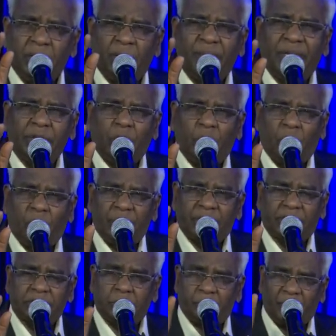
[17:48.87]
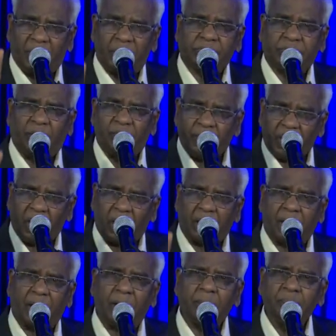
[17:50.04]
even though it is a place of
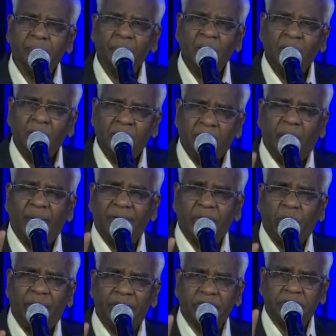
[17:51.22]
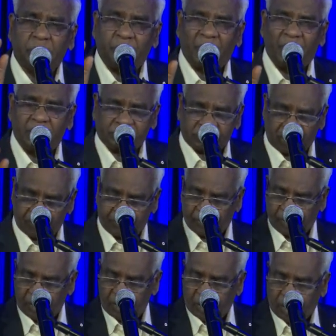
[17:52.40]
horror, even though it is a place of
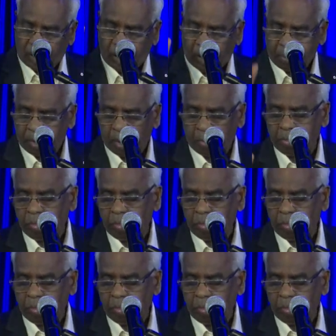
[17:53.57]
uh, uh,